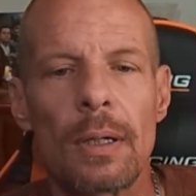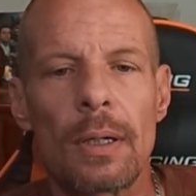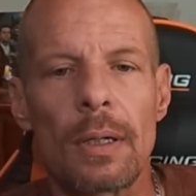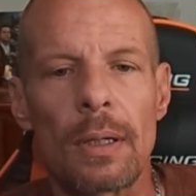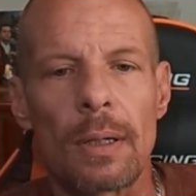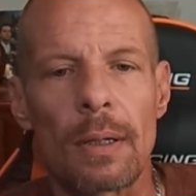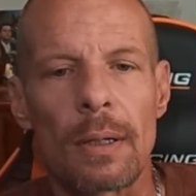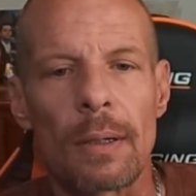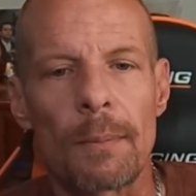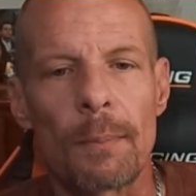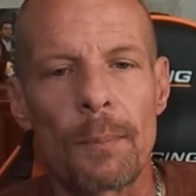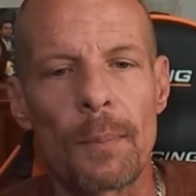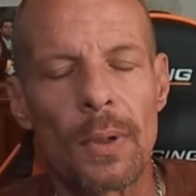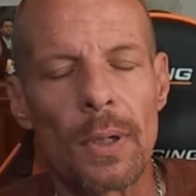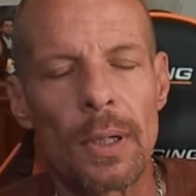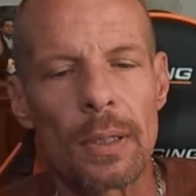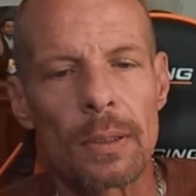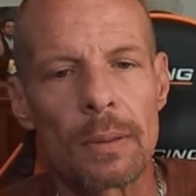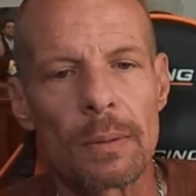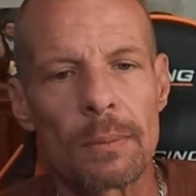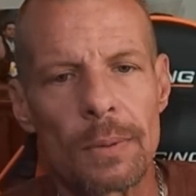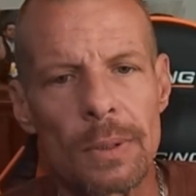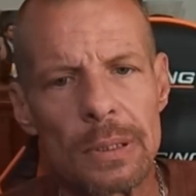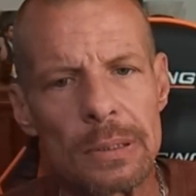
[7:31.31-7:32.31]

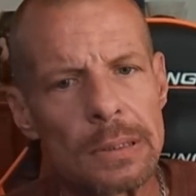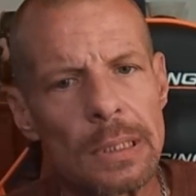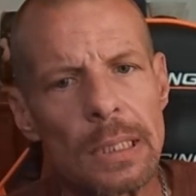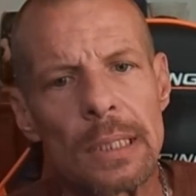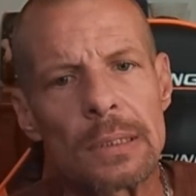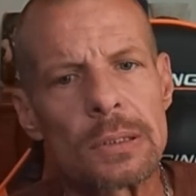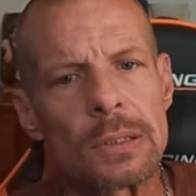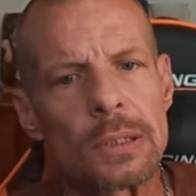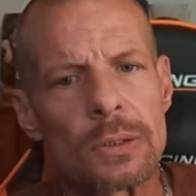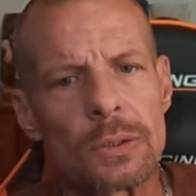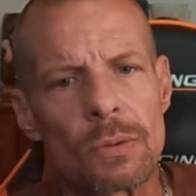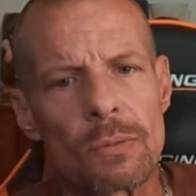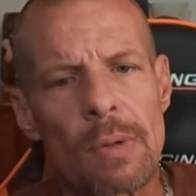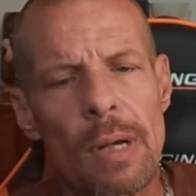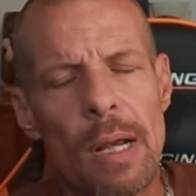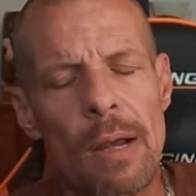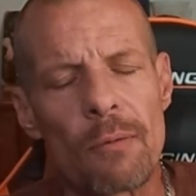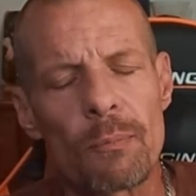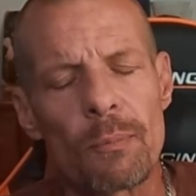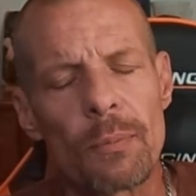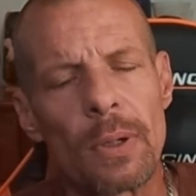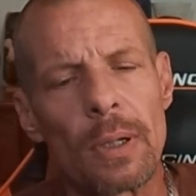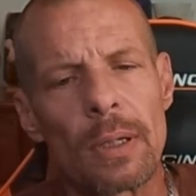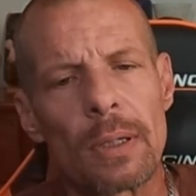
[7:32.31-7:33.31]
But because he had just
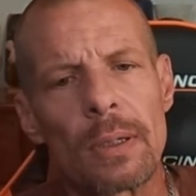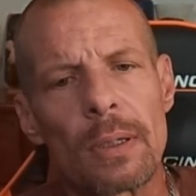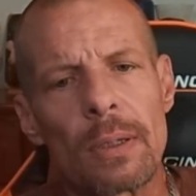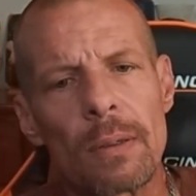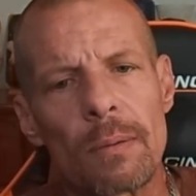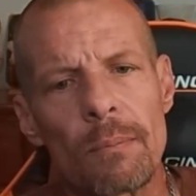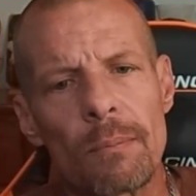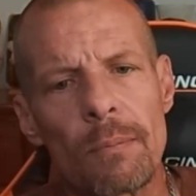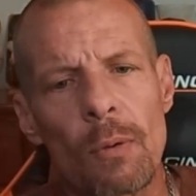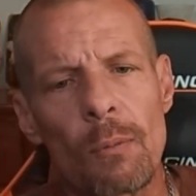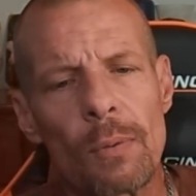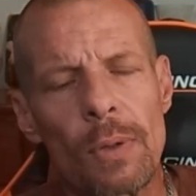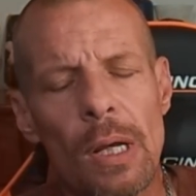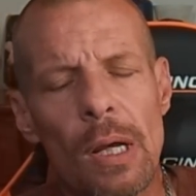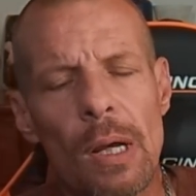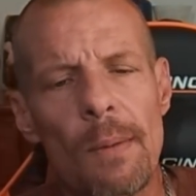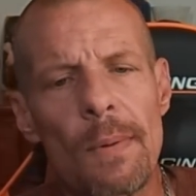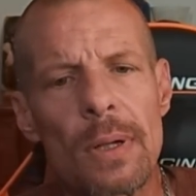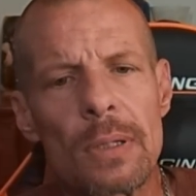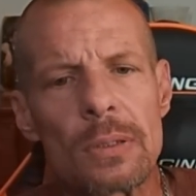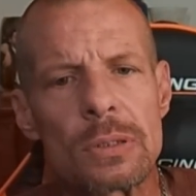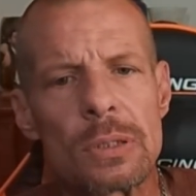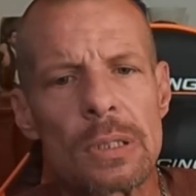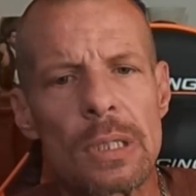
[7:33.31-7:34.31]
arrived, but we come
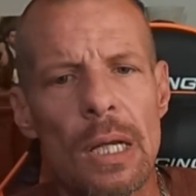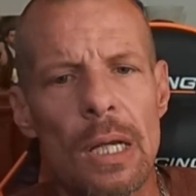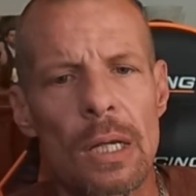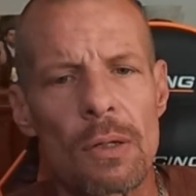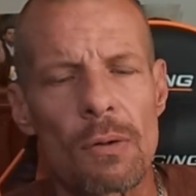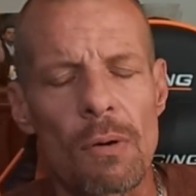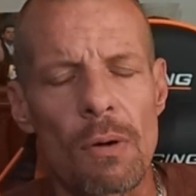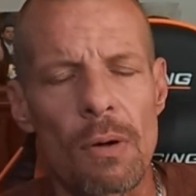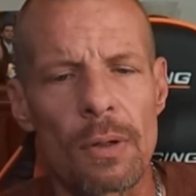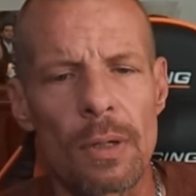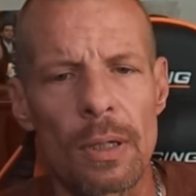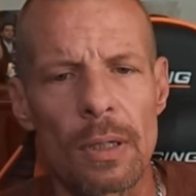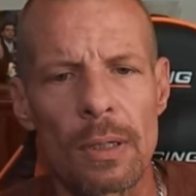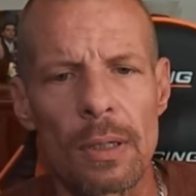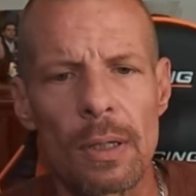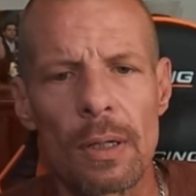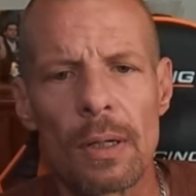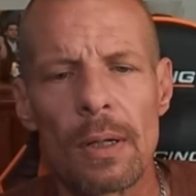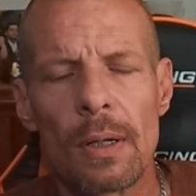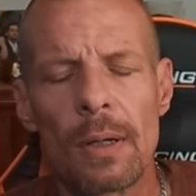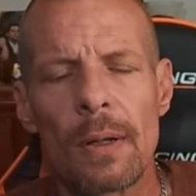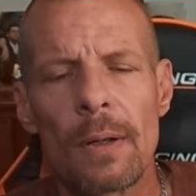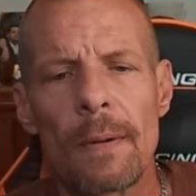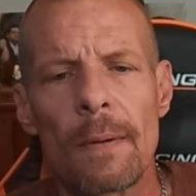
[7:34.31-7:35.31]
out to night yard, and
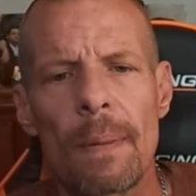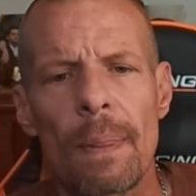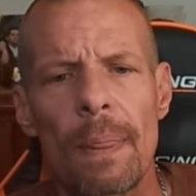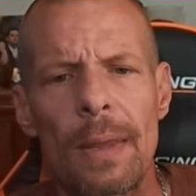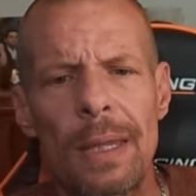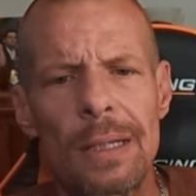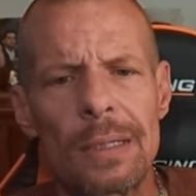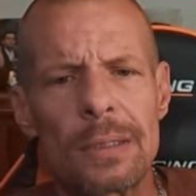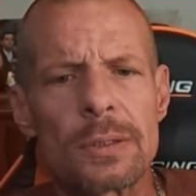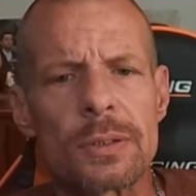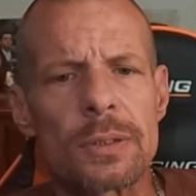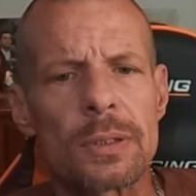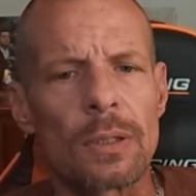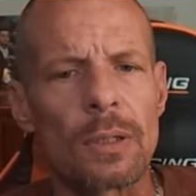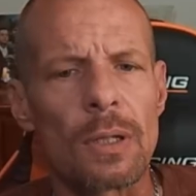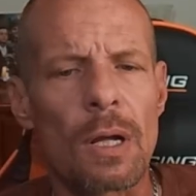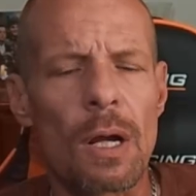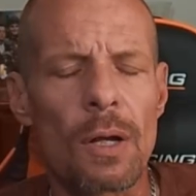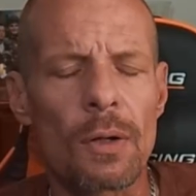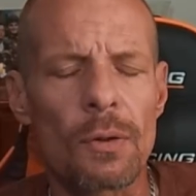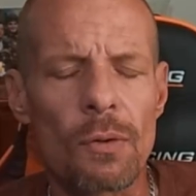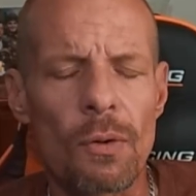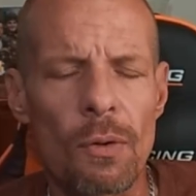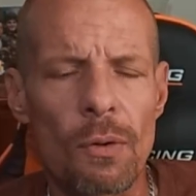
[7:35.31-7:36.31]
in
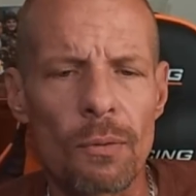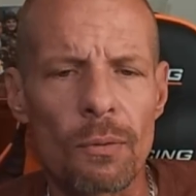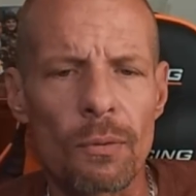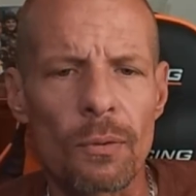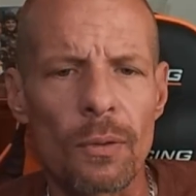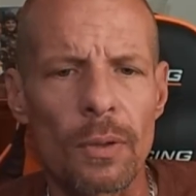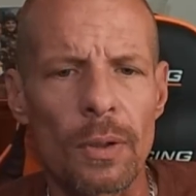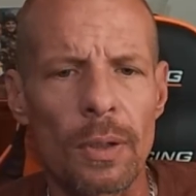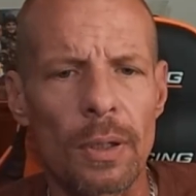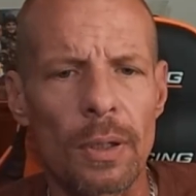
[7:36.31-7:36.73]
Solano,